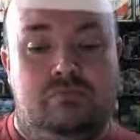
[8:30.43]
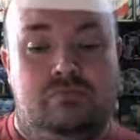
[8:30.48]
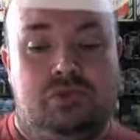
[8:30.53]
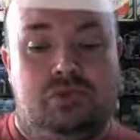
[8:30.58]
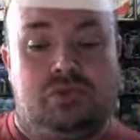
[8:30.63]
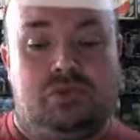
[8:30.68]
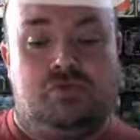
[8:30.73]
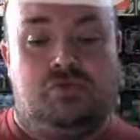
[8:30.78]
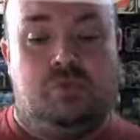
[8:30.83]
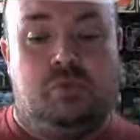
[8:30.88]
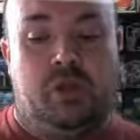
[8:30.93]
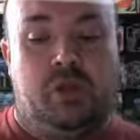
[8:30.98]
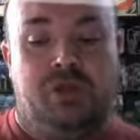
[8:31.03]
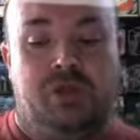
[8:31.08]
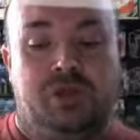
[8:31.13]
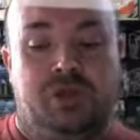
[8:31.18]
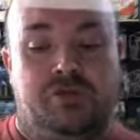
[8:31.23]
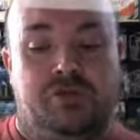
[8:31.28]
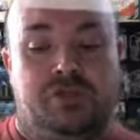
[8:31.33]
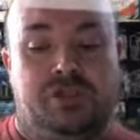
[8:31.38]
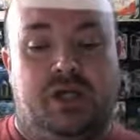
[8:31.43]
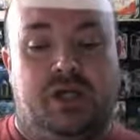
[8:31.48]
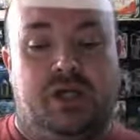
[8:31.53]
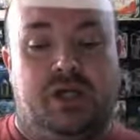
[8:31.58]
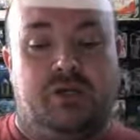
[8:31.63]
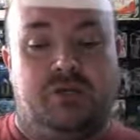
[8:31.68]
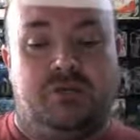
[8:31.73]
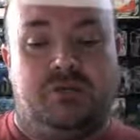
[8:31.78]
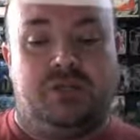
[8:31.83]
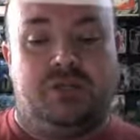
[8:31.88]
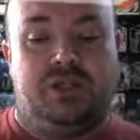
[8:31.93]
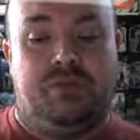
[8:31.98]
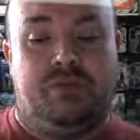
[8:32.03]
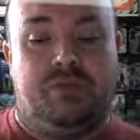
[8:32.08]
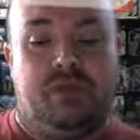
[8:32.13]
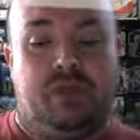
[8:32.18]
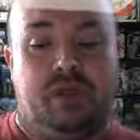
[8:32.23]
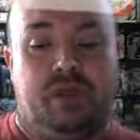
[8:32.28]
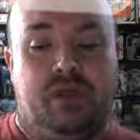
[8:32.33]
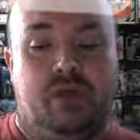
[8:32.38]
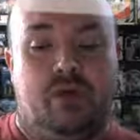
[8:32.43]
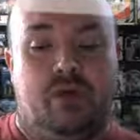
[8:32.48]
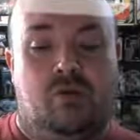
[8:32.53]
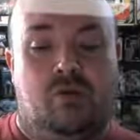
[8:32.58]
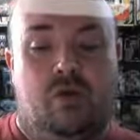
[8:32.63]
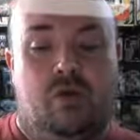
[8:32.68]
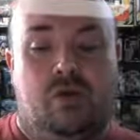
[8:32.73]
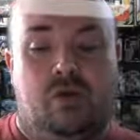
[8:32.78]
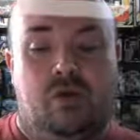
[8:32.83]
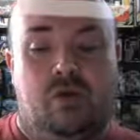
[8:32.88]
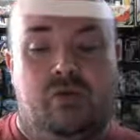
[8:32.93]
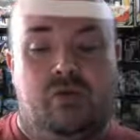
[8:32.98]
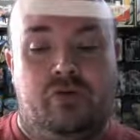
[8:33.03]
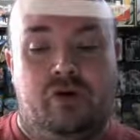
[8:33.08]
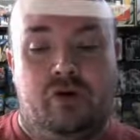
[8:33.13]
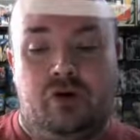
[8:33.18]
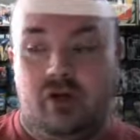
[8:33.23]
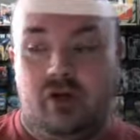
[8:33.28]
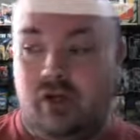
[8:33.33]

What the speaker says: just replace those tiles with something they can walk over.